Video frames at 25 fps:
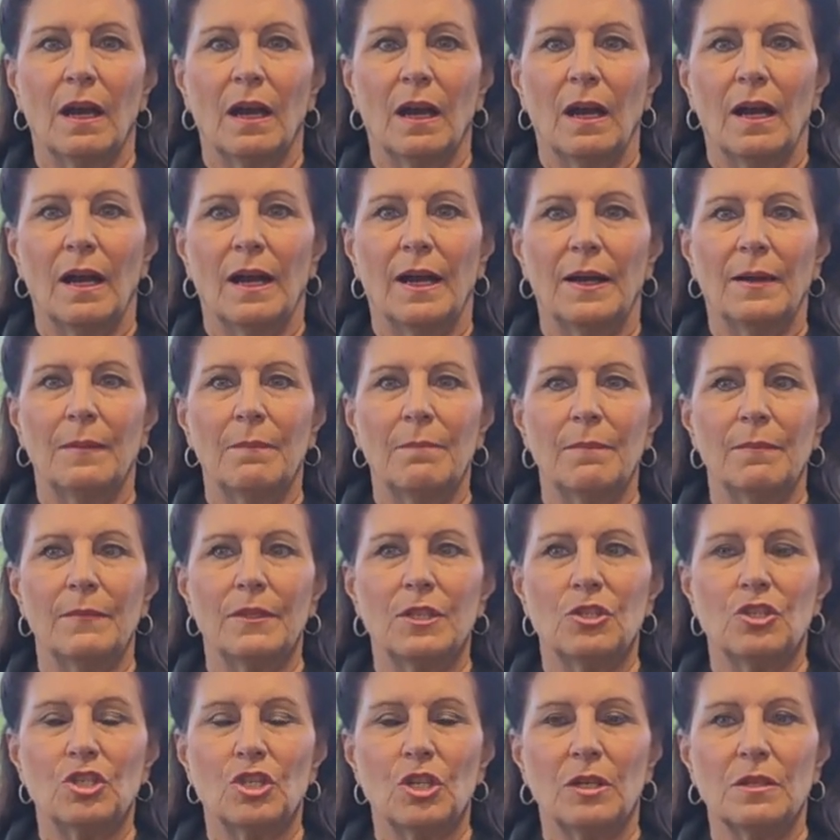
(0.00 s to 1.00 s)
um,
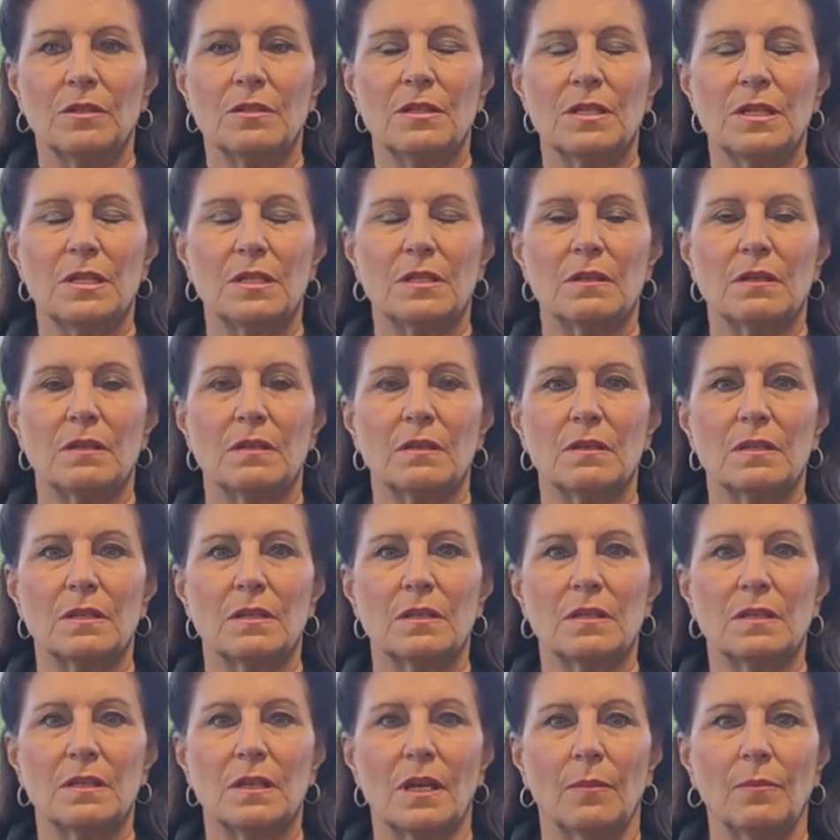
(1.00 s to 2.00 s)
just
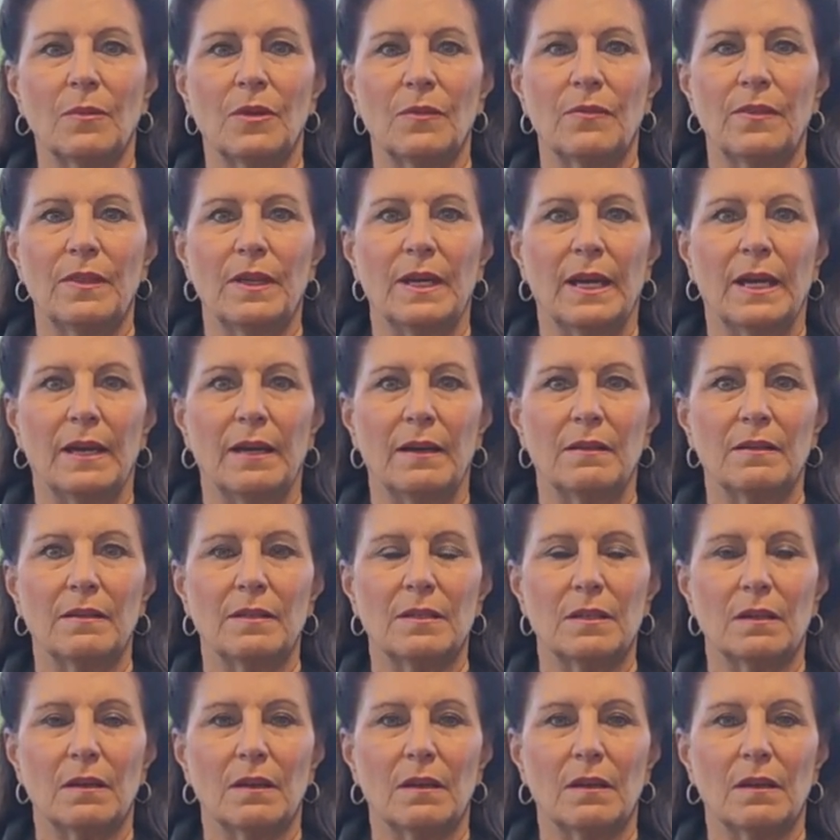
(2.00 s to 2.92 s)
some of that